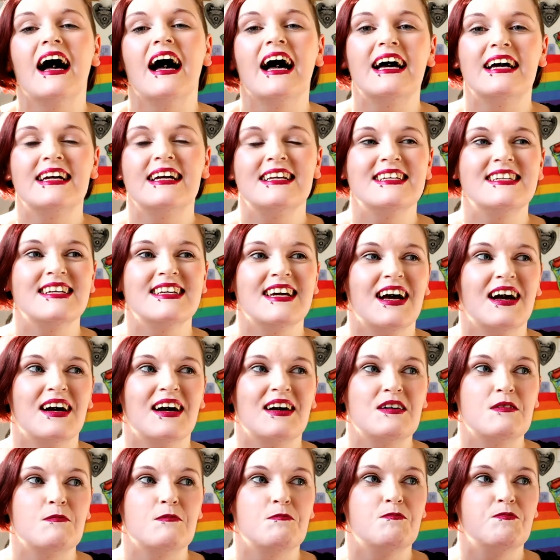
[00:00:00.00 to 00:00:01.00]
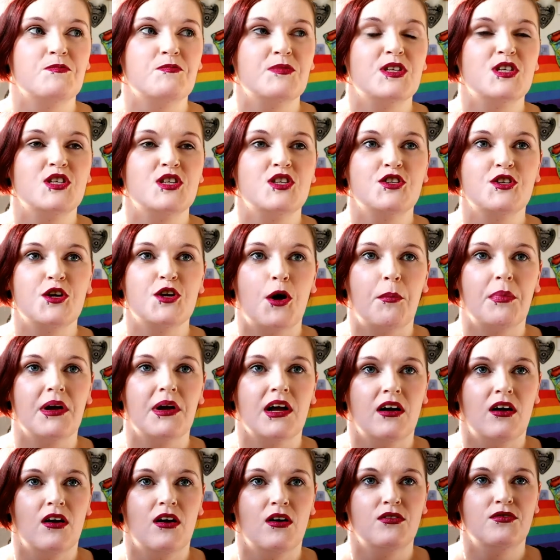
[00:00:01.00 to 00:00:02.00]
and um,
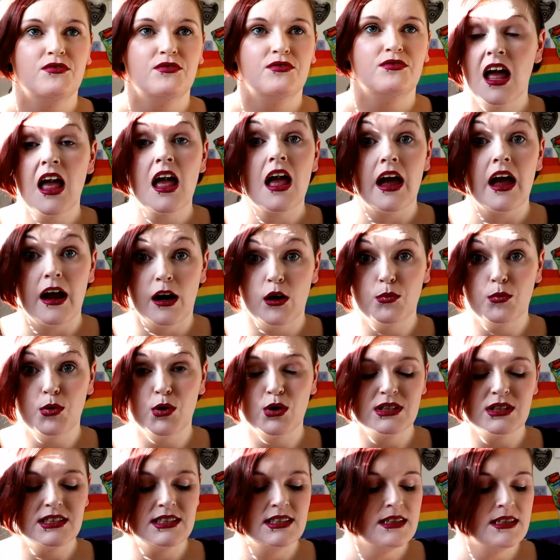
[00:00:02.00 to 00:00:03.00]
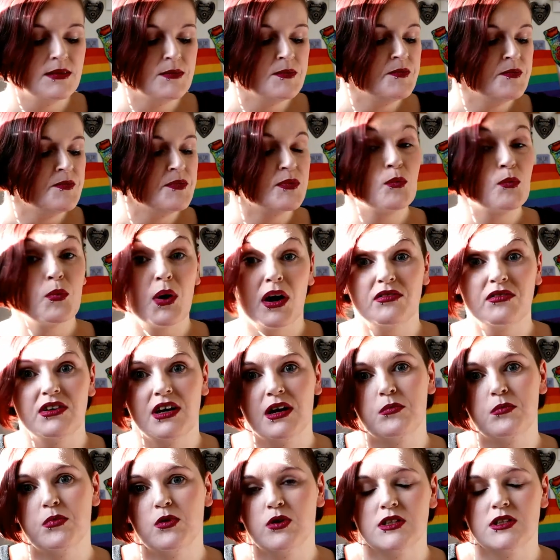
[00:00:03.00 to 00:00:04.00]
stopping off airports private
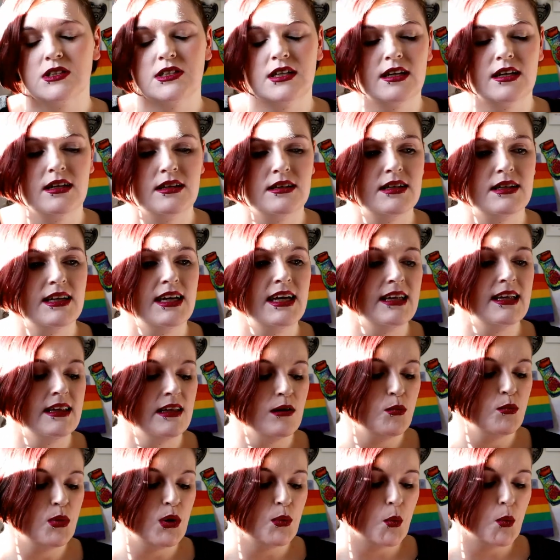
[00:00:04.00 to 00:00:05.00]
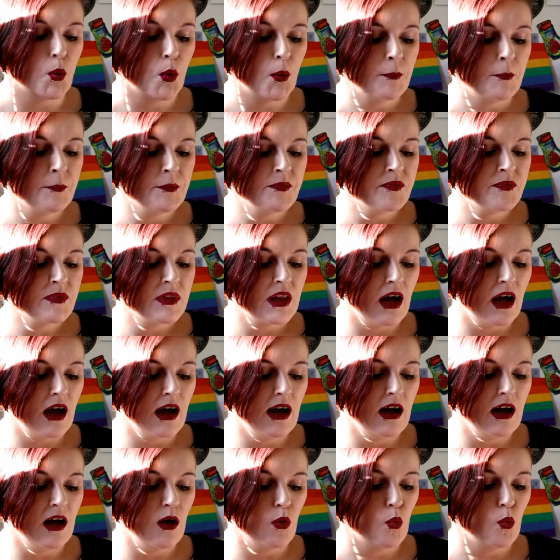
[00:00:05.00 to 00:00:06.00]
airports and killing people
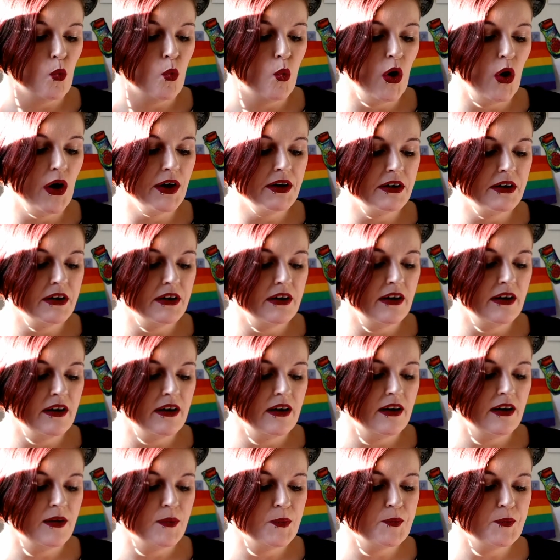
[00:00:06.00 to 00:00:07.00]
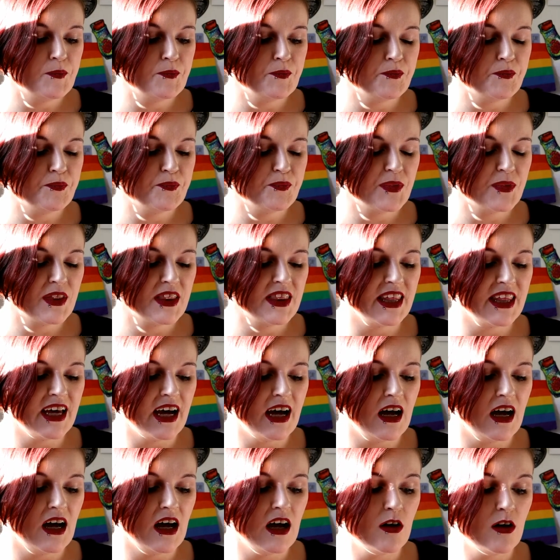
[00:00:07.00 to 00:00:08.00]
uh, one
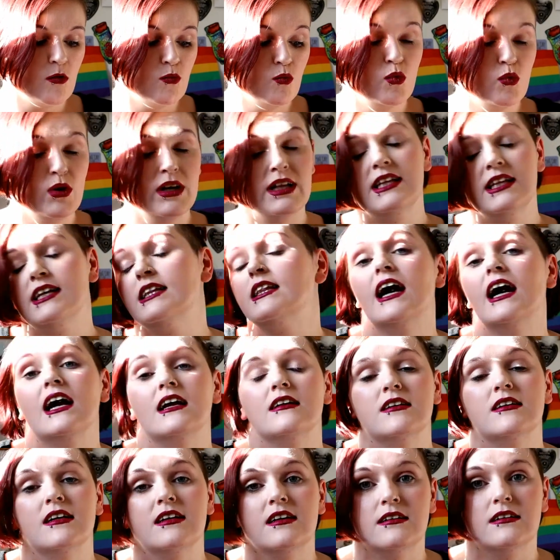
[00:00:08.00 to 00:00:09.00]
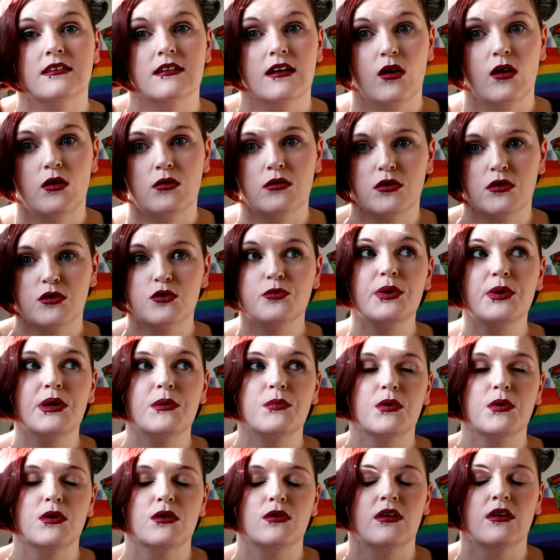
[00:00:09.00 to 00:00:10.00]
that I really liked and other
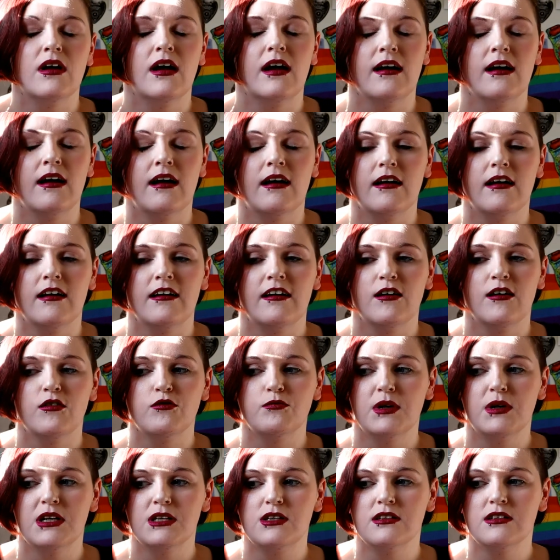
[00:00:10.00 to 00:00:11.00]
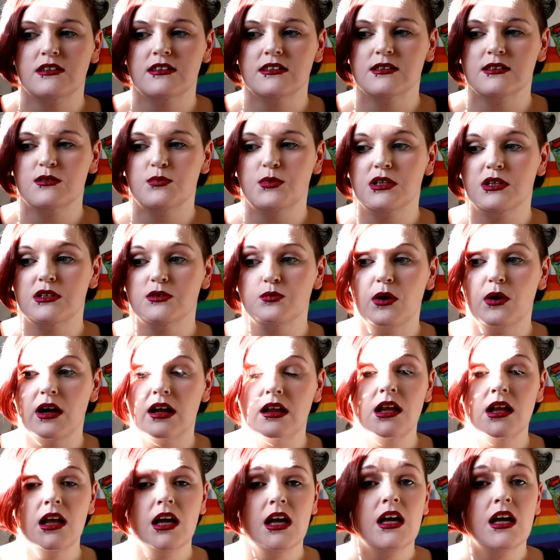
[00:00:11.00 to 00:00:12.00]
people uh, have mentioned this to me as
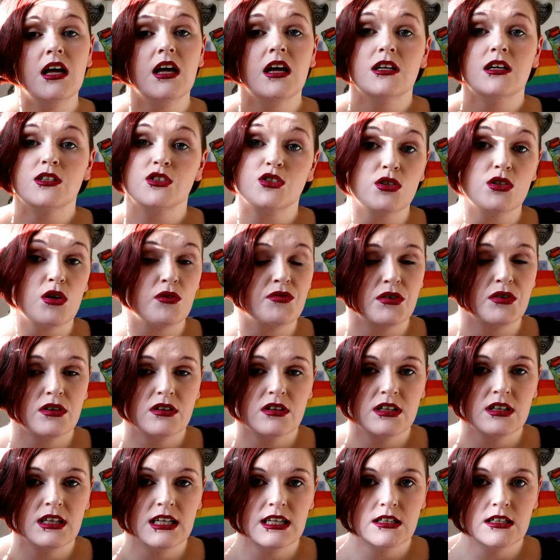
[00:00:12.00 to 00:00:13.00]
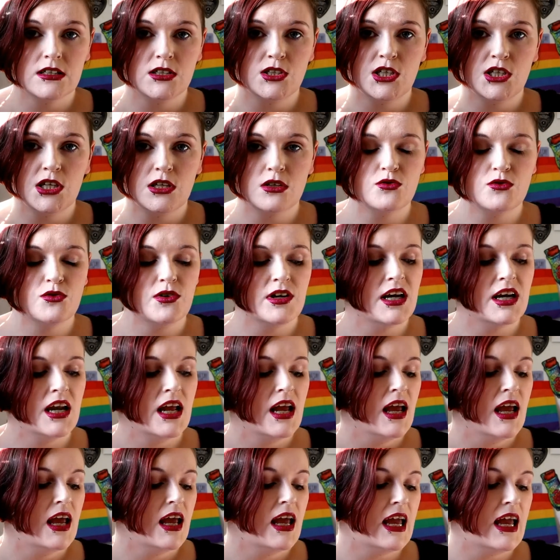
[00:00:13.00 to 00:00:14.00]
well suffer the little children
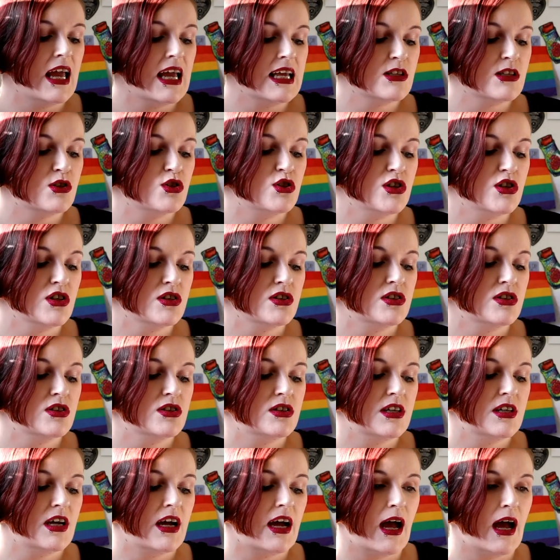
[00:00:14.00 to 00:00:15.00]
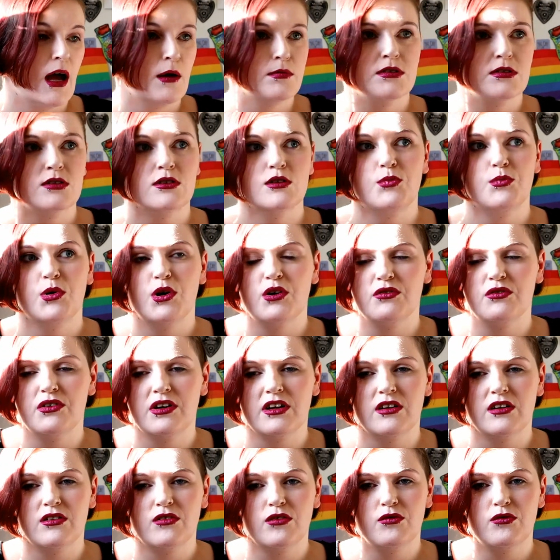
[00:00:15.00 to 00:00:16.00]
it's just absolutely
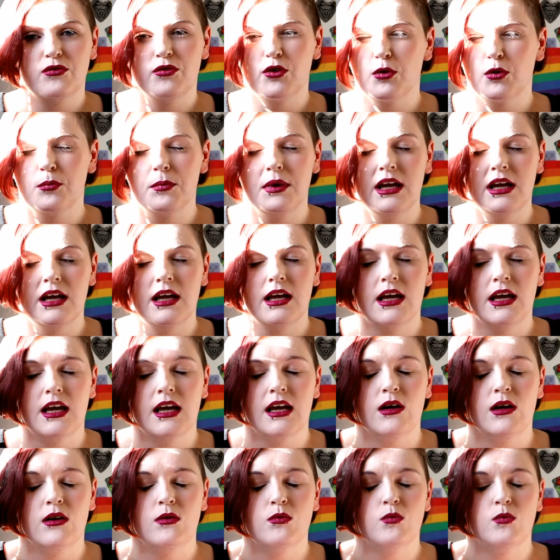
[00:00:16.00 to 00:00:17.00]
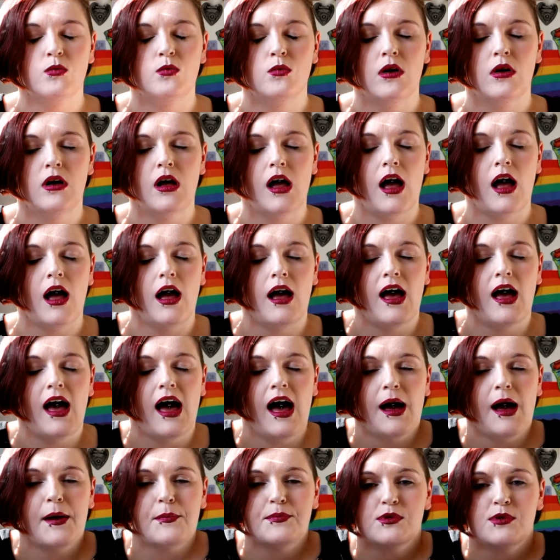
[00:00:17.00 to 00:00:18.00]
perfect for me it
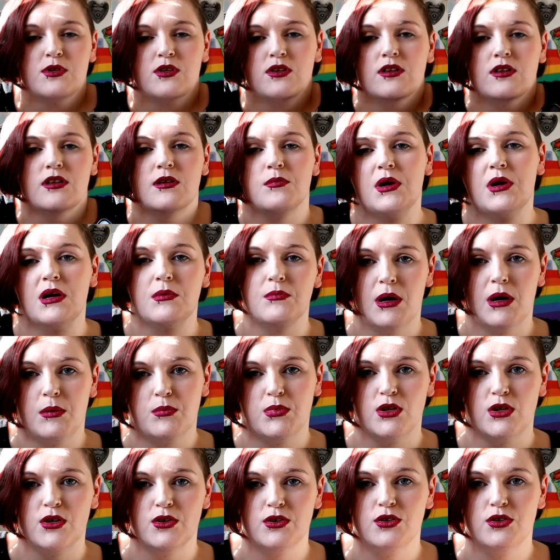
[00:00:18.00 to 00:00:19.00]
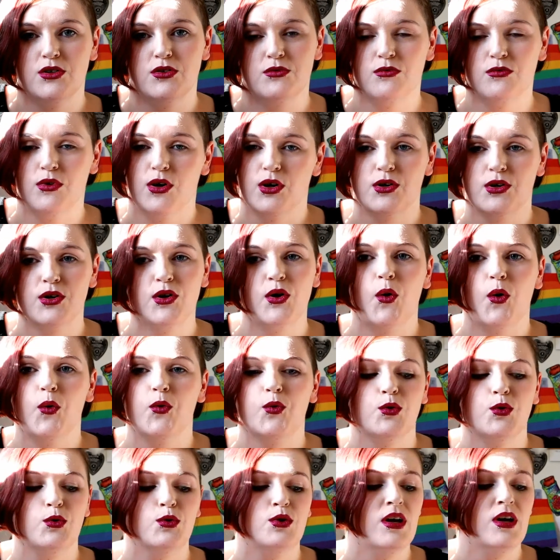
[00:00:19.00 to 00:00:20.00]
absolutely made my blood run
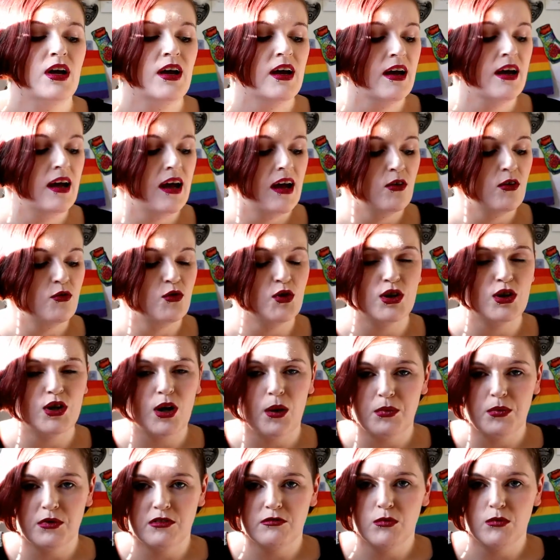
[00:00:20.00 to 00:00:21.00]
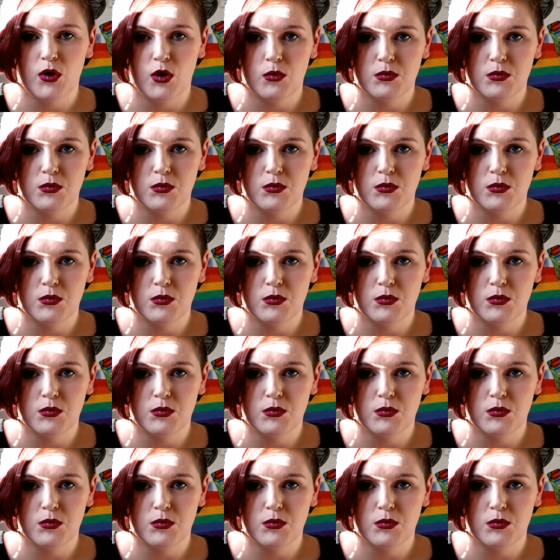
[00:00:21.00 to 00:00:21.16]
cold for a couple of